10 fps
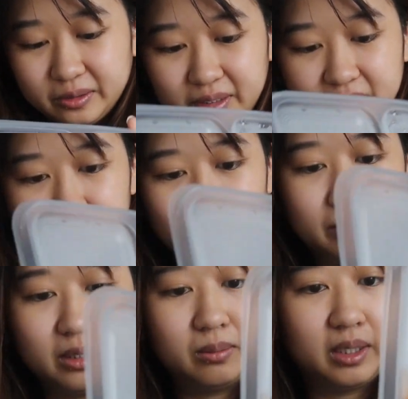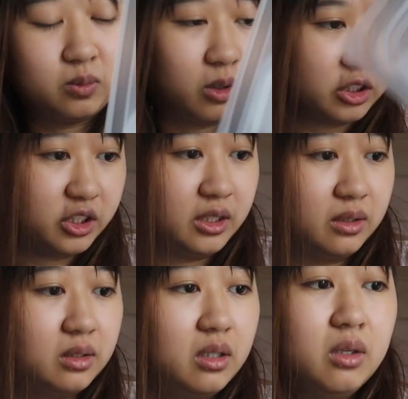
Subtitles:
so they just want to minimize washing,